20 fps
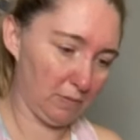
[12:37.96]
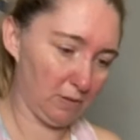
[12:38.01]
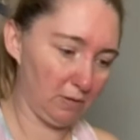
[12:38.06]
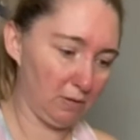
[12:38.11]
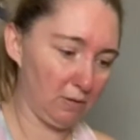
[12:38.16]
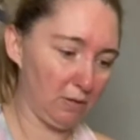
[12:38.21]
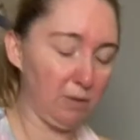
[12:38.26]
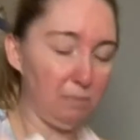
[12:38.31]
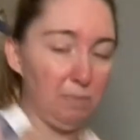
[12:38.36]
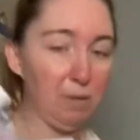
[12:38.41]

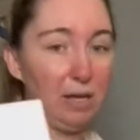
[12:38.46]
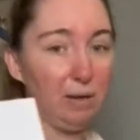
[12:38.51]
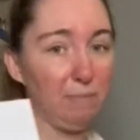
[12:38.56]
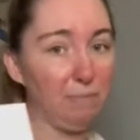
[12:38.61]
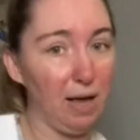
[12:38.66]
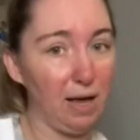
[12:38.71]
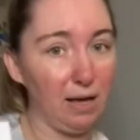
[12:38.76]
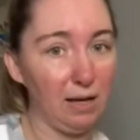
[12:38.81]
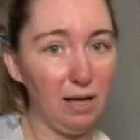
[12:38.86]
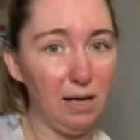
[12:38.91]
going to pick it
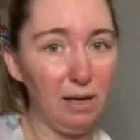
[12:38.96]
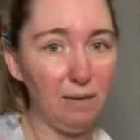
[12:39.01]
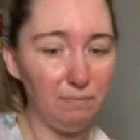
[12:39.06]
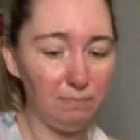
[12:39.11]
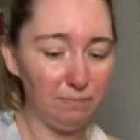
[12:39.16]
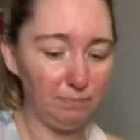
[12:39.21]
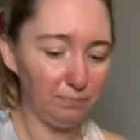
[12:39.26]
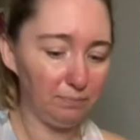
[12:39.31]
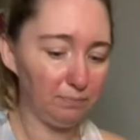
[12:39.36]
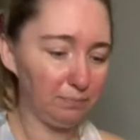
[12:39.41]
back up.
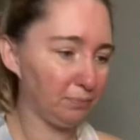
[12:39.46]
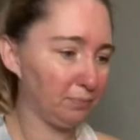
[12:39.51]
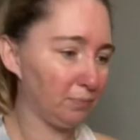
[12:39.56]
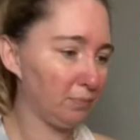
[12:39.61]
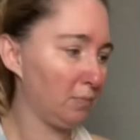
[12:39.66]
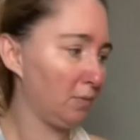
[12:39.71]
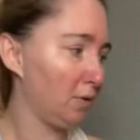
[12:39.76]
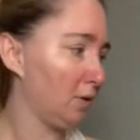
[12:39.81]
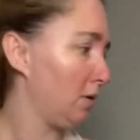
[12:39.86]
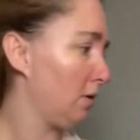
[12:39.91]

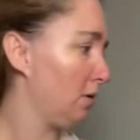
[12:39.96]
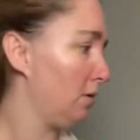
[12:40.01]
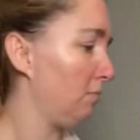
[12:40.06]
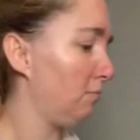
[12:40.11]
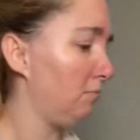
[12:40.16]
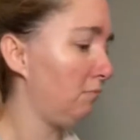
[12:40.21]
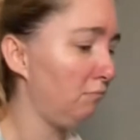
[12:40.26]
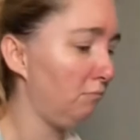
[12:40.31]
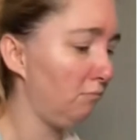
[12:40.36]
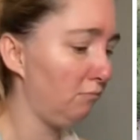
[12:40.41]

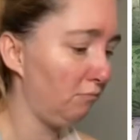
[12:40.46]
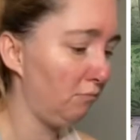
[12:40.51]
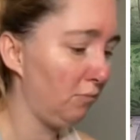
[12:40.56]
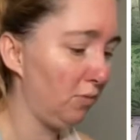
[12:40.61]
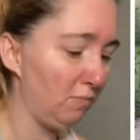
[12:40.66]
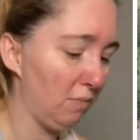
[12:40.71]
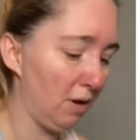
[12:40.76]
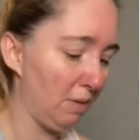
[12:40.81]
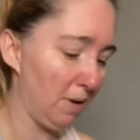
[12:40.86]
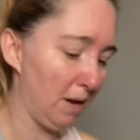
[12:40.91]
Move
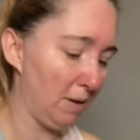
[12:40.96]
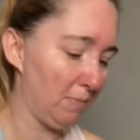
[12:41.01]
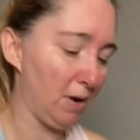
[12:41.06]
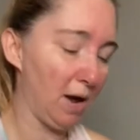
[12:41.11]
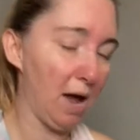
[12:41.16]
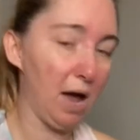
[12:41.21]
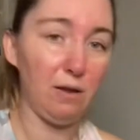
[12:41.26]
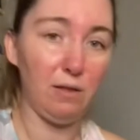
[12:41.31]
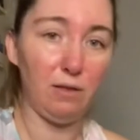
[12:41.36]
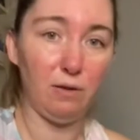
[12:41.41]
my paper
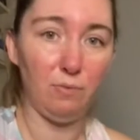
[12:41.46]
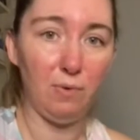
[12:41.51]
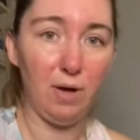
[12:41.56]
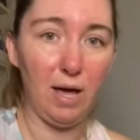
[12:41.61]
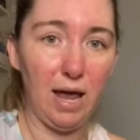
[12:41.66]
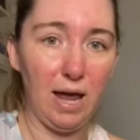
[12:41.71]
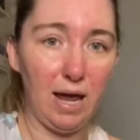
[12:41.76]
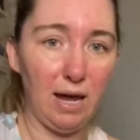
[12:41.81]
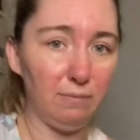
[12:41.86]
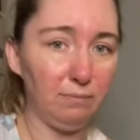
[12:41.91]
out of the
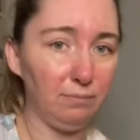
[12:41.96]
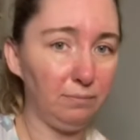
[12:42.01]
way.